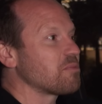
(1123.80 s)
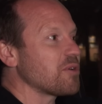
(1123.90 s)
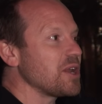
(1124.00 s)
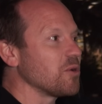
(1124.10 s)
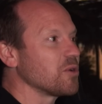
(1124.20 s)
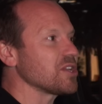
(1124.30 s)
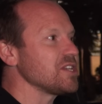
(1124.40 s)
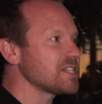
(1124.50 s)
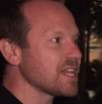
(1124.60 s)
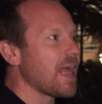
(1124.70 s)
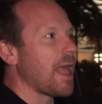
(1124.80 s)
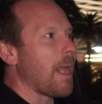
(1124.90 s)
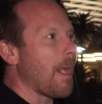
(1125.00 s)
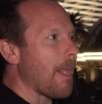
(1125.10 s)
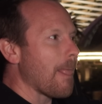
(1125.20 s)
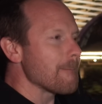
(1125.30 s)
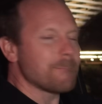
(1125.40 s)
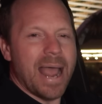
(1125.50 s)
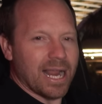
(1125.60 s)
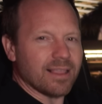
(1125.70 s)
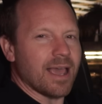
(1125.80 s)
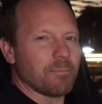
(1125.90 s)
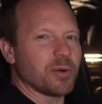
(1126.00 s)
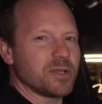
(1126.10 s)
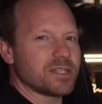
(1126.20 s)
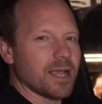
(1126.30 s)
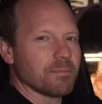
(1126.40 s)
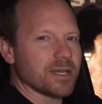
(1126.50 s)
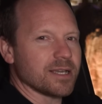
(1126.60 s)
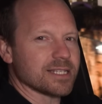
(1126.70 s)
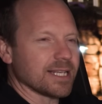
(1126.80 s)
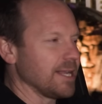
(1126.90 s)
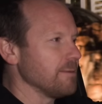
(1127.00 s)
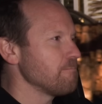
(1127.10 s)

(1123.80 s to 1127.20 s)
pre-orders back that point up nicely.